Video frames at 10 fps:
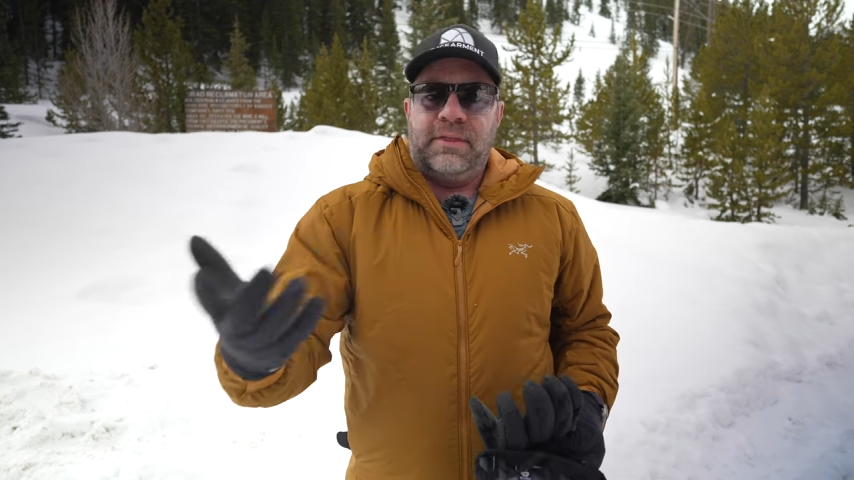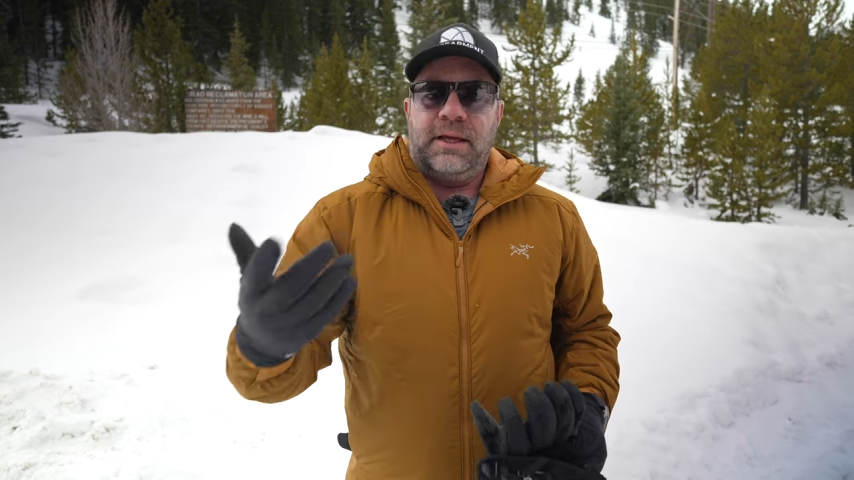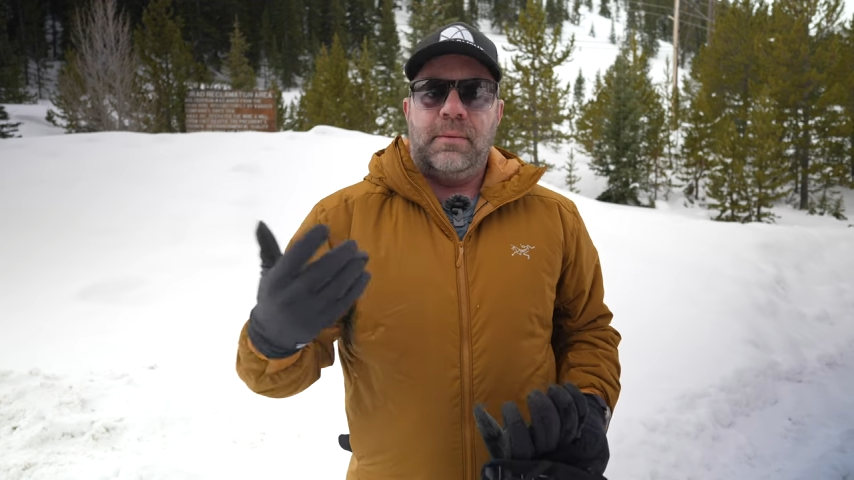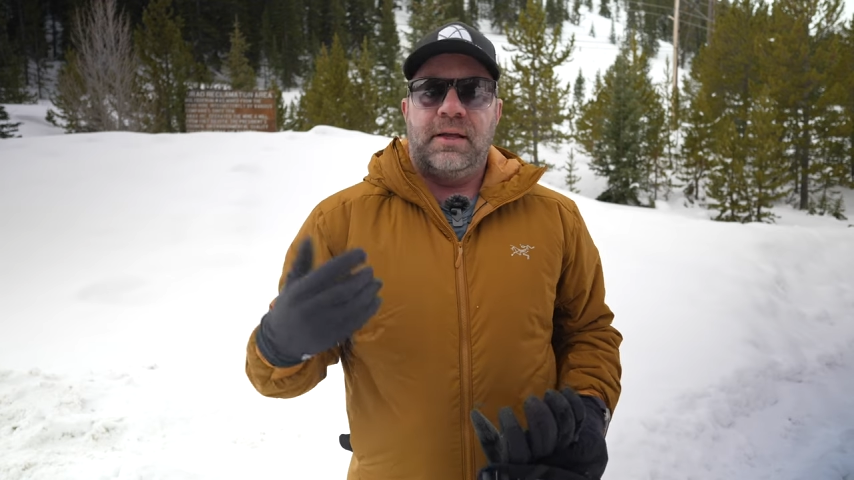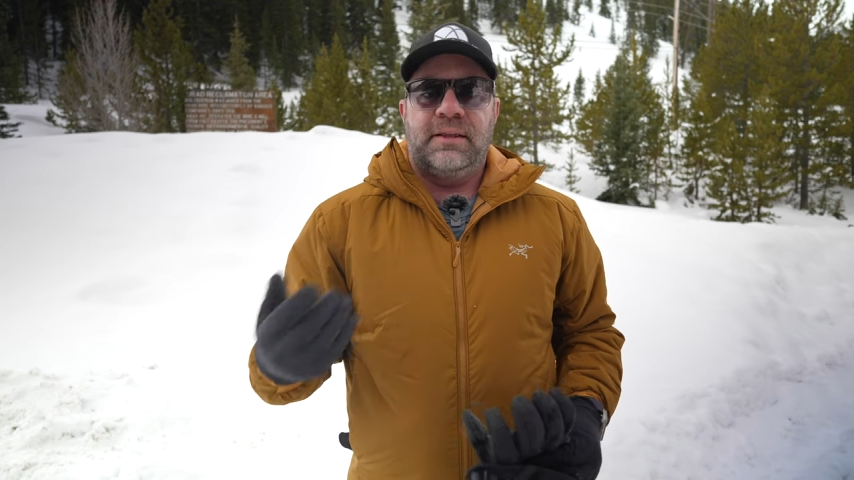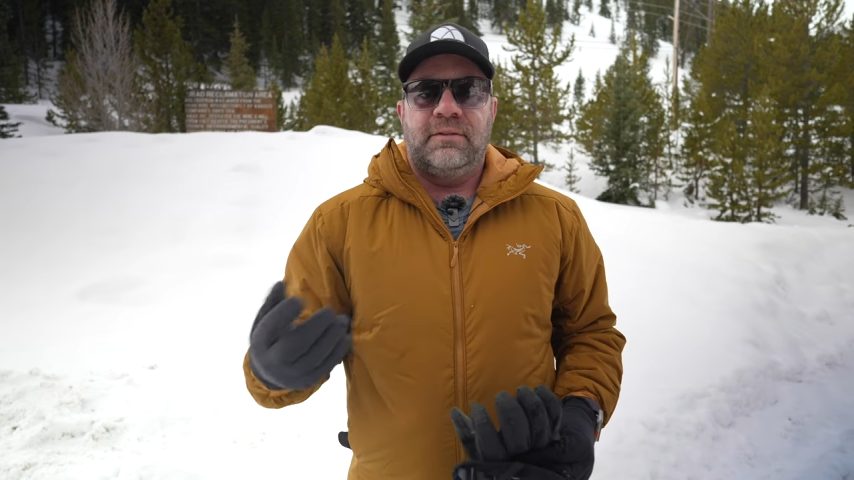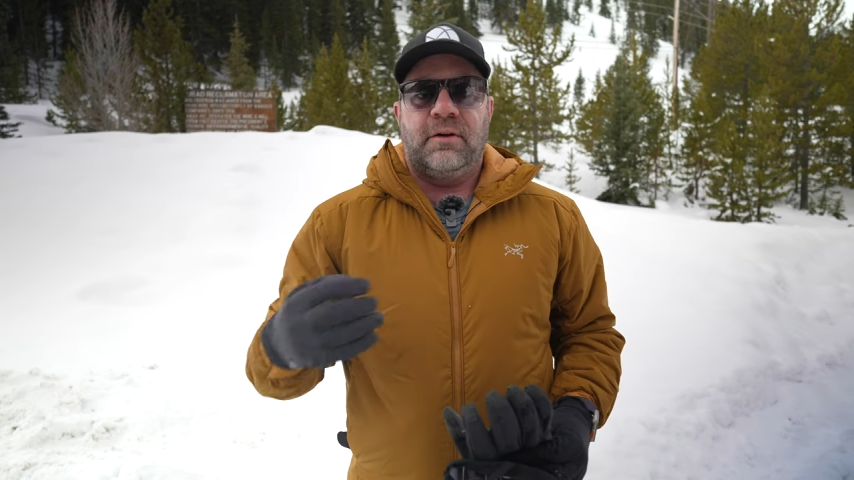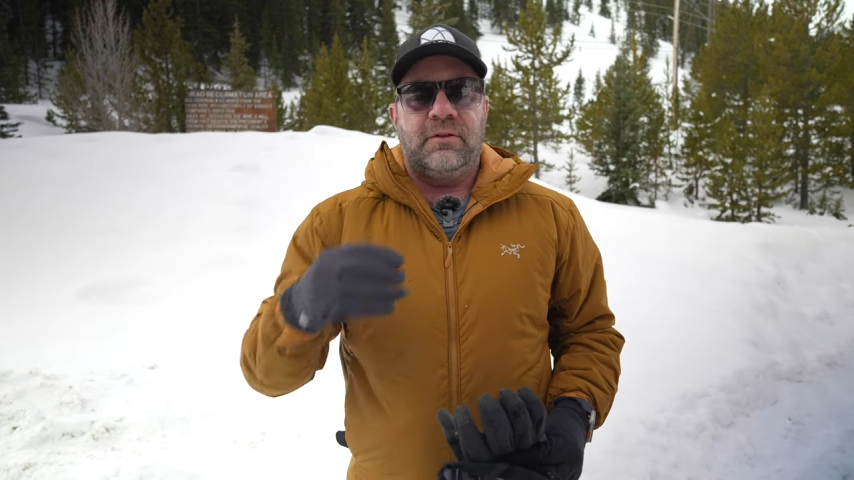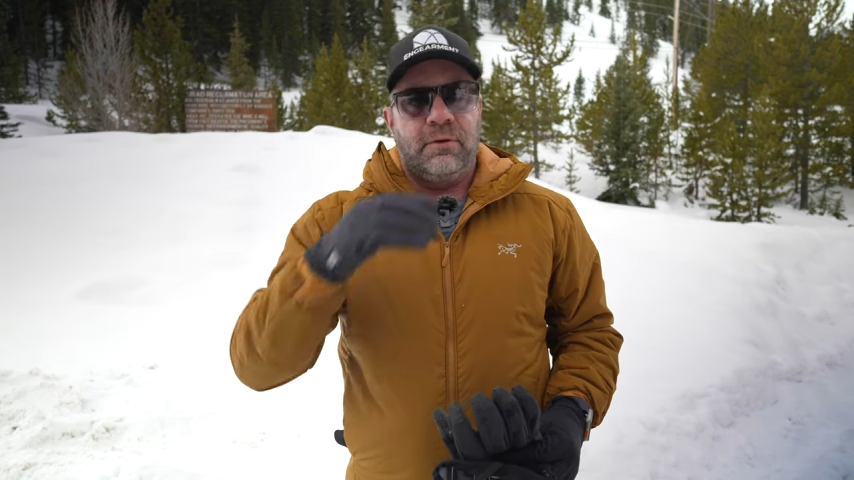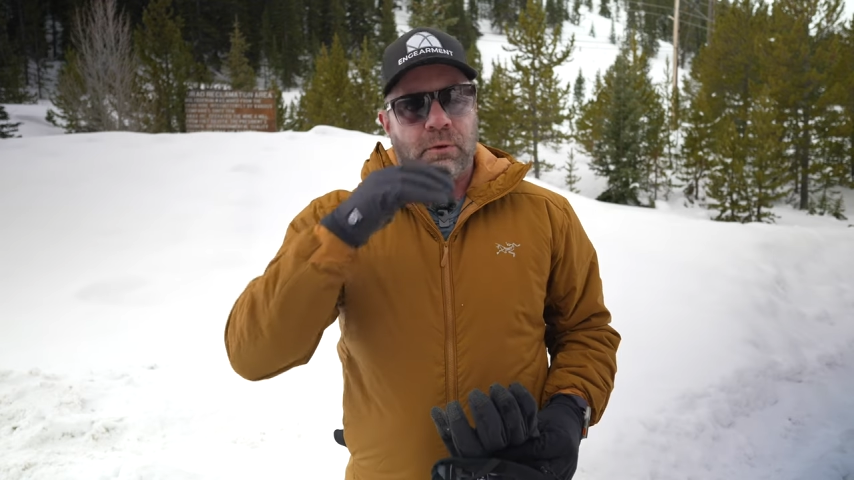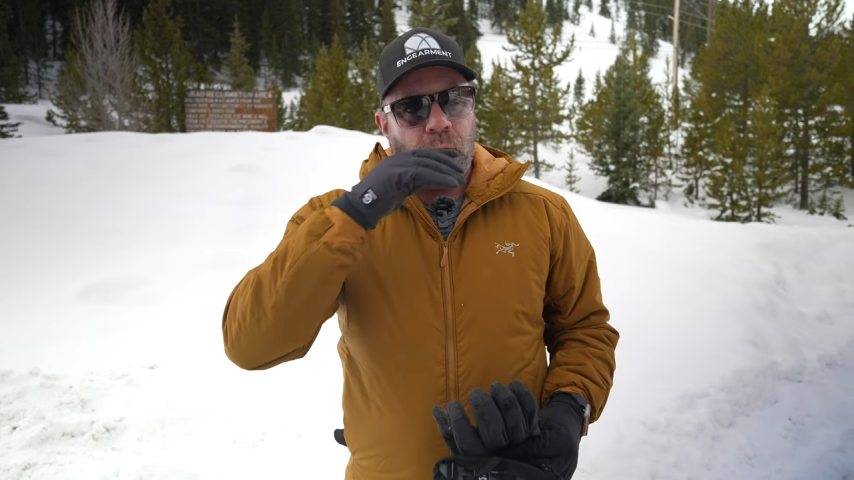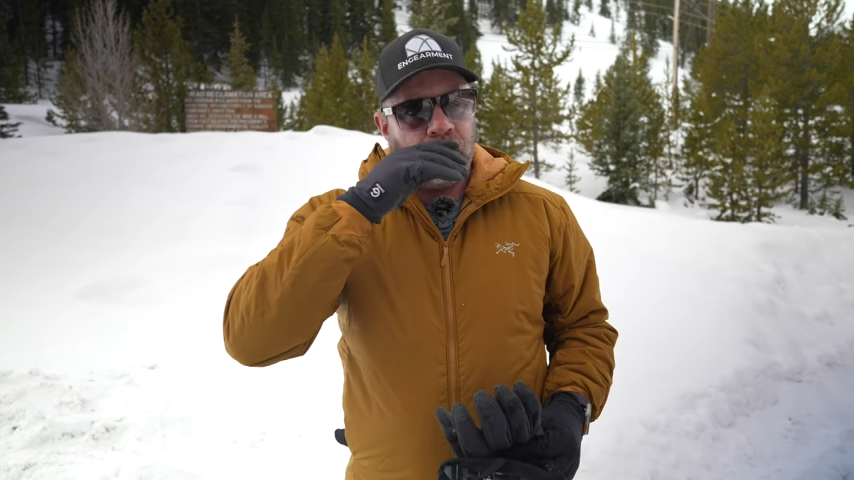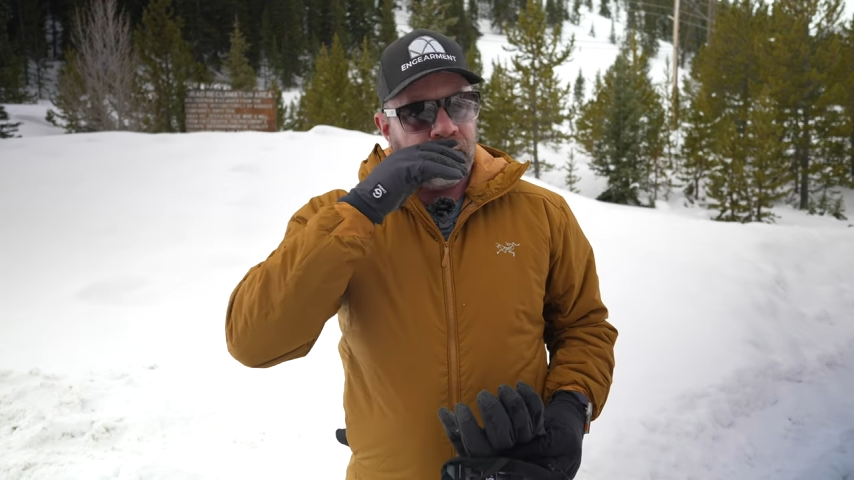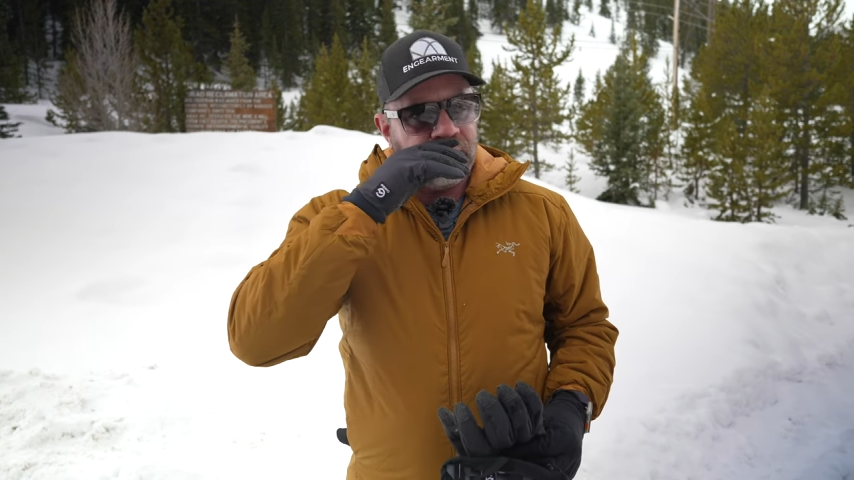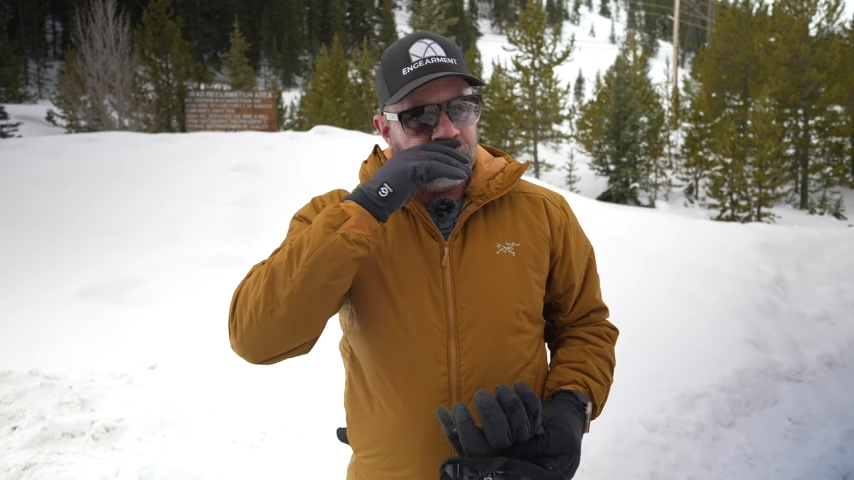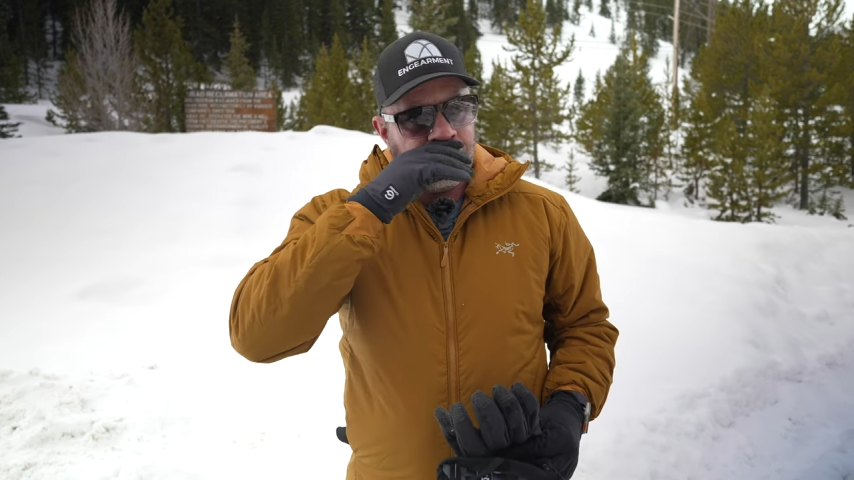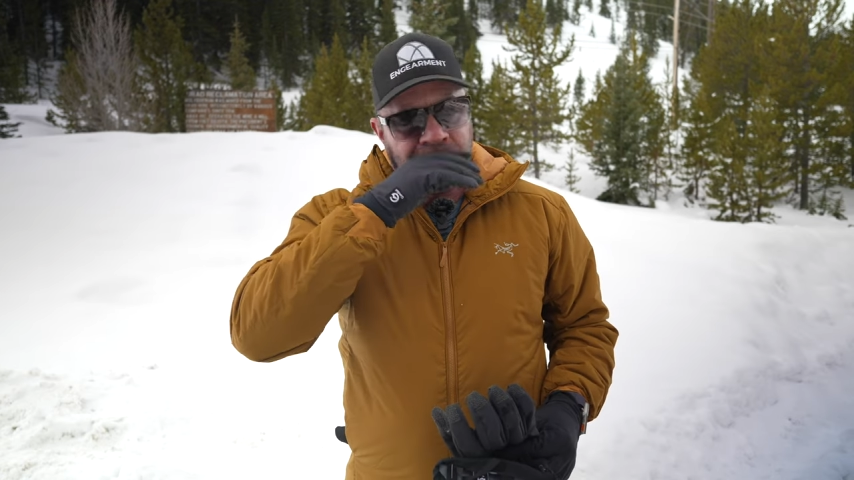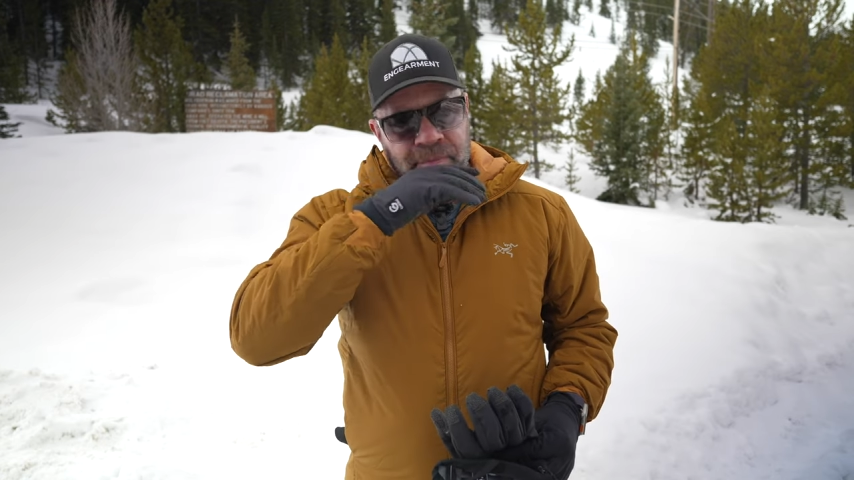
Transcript: you think about this also in correlation,